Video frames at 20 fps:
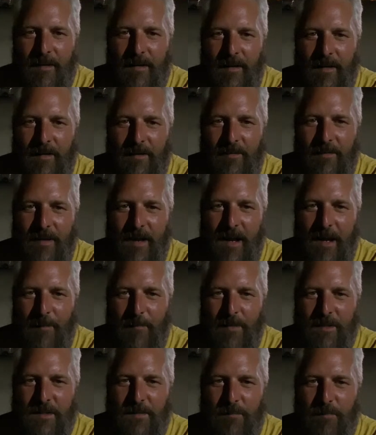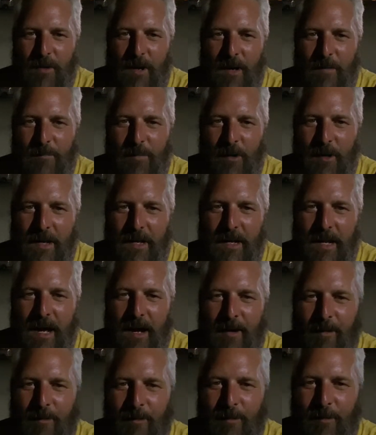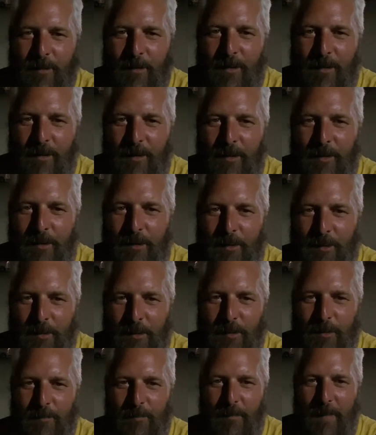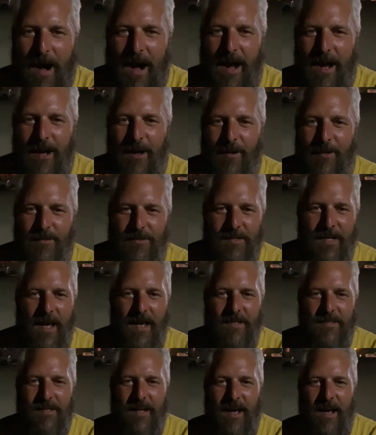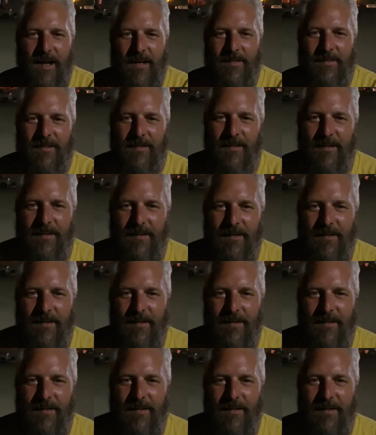His name is Bread Pudding now. Who, mine or Saznak's?